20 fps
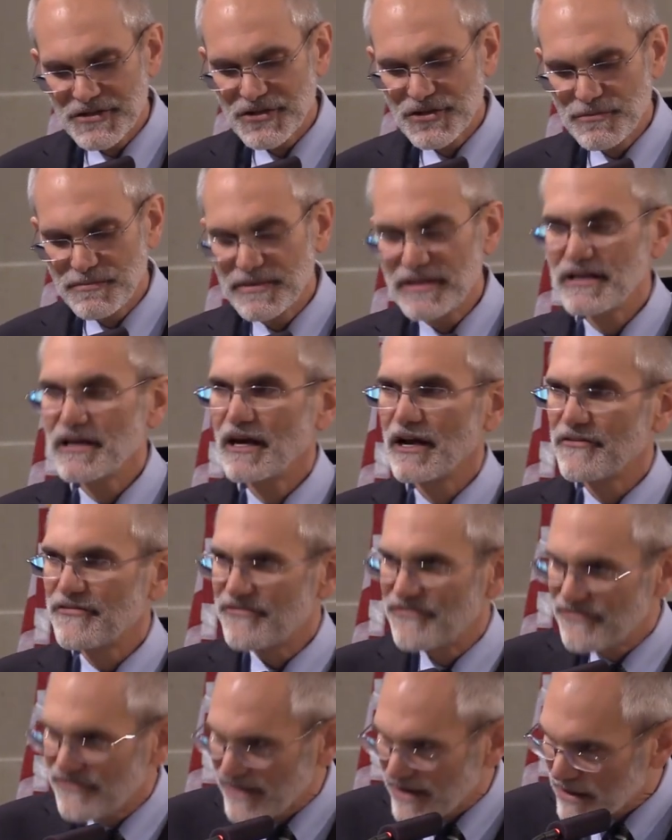it's to be
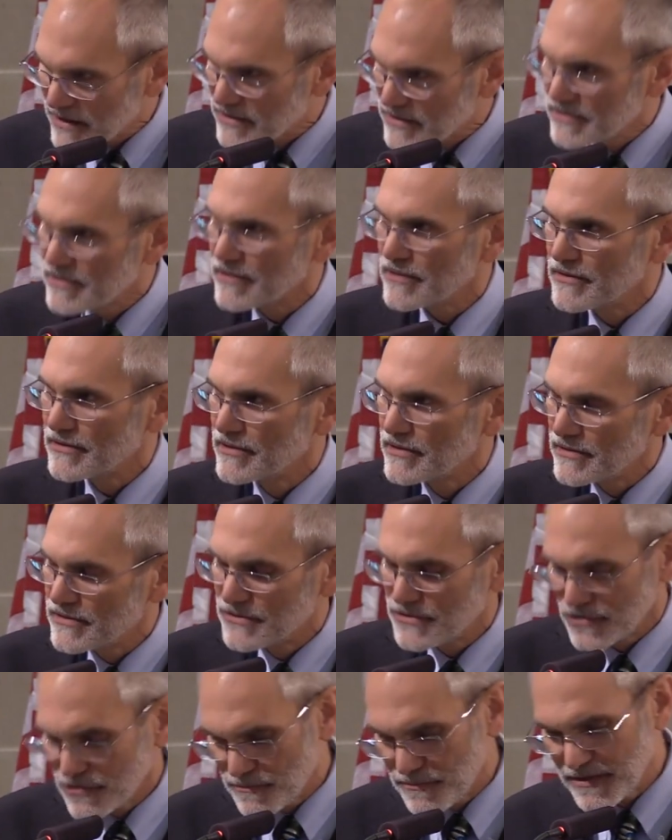affected,
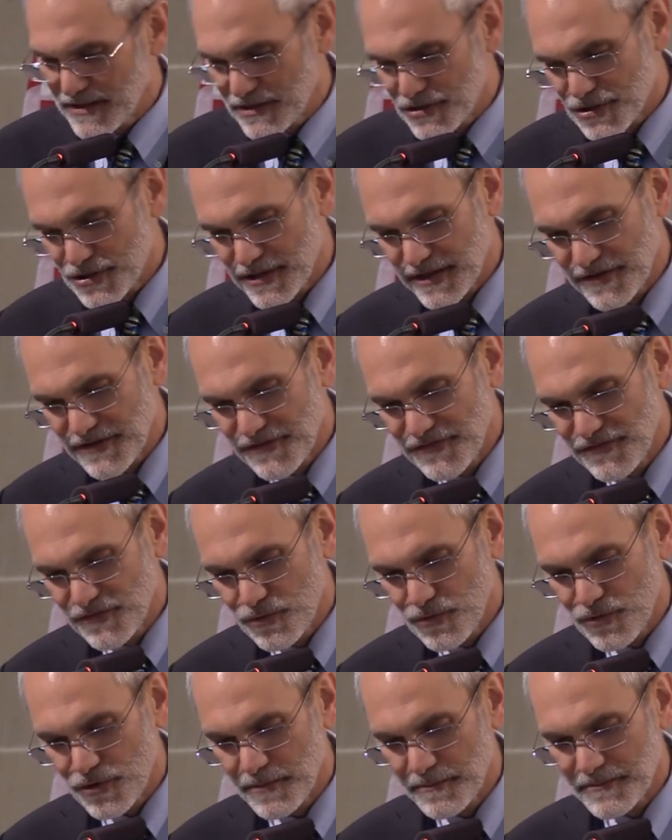to be
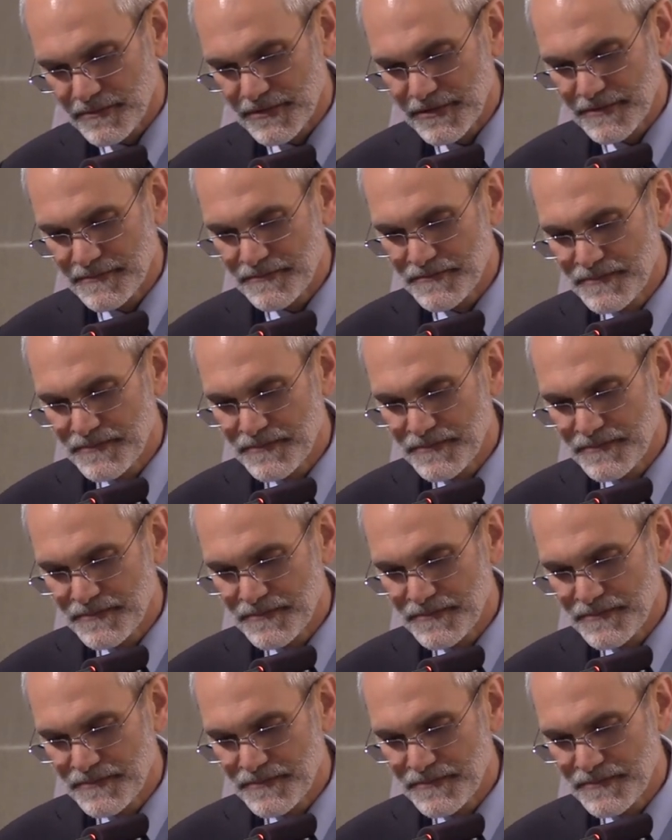transformed.